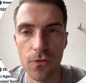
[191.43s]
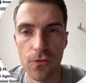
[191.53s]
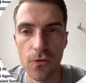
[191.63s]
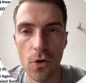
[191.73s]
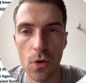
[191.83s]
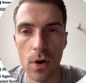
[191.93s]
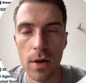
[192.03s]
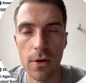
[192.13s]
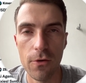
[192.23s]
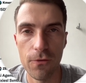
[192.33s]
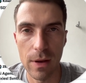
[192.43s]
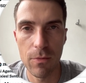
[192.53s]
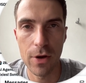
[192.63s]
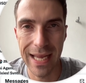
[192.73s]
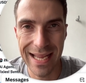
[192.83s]
for
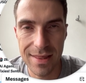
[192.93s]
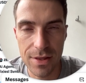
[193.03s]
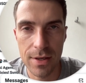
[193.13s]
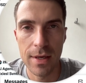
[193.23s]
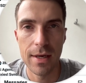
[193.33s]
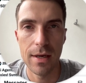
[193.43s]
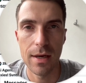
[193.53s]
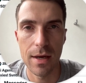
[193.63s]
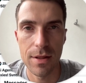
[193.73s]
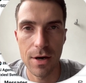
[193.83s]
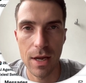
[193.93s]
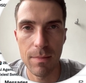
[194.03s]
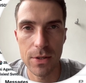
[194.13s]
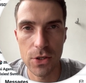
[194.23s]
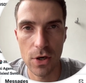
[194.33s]
February 8th. They're
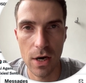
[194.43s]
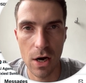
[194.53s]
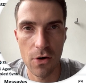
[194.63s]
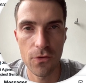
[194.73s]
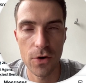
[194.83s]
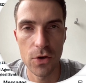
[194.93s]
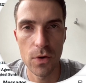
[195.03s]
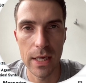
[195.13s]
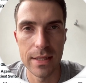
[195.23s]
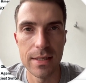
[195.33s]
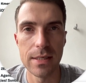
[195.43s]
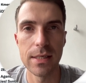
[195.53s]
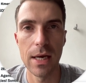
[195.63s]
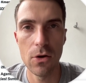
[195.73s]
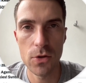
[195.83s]
able to offer you a
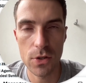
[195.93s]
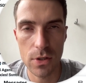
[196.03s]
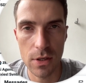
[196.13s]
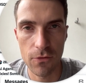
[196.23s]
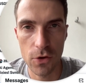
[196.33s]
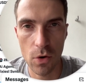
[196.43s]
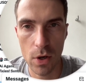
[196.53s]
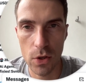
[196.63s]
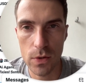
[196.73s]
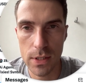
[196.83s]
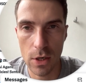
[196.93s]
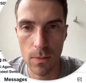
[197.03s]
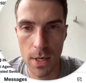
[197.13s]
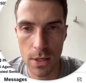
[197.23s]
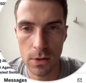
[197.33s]
discount if you are using their
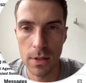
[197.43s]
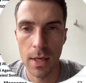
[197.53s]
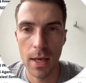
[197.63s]
model,